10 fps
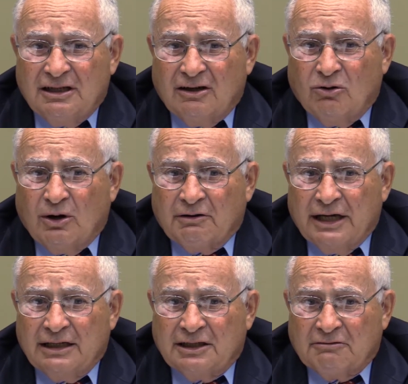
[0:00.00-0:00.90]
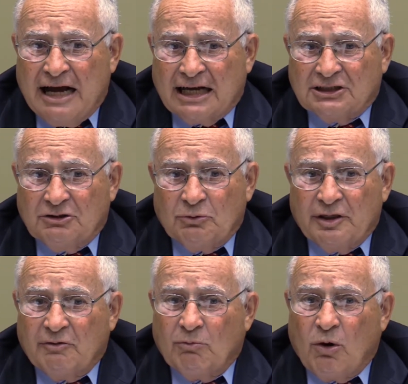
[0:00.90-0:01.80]
or interaction with
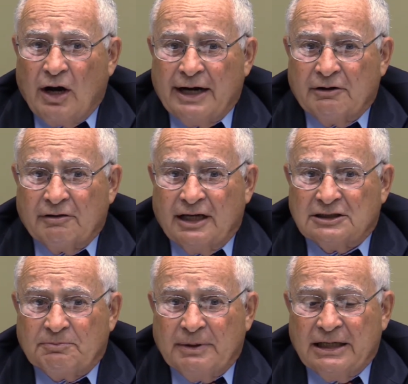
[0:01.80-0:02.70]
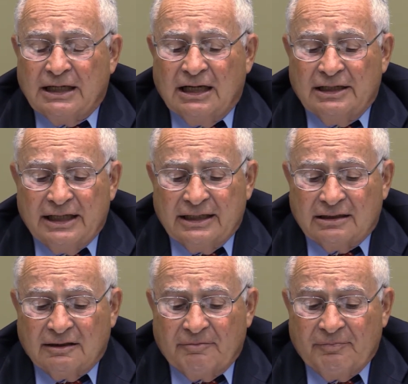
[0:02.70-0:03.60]
the wire that's being
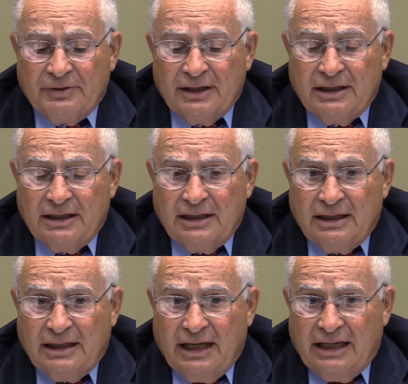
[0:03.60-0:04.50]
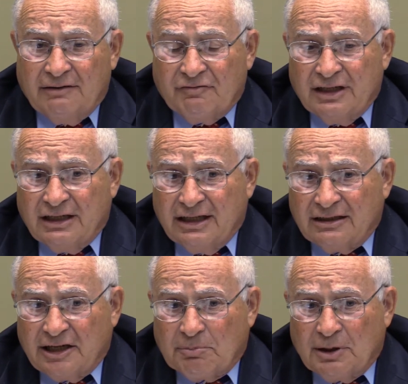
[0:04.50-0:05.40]
annealed. And if the
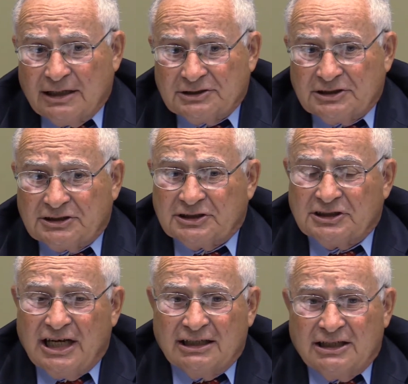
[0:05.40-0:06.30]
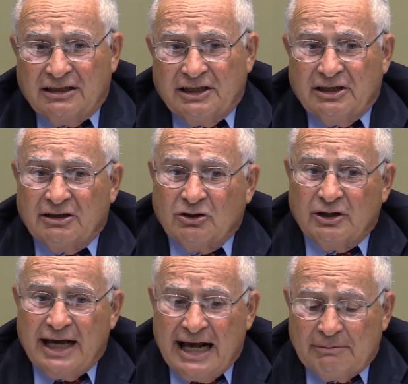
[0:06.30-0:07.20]
annealing process is not done in a good
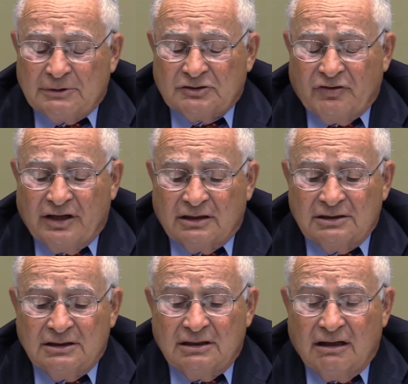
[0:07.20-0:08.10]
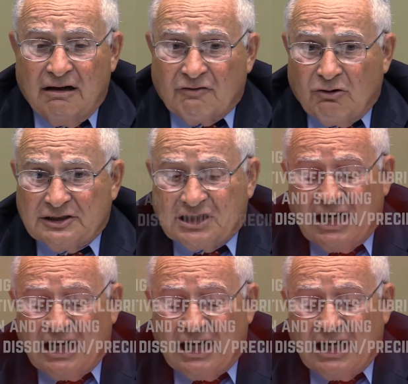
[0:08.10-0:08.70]
atmosphere, of course,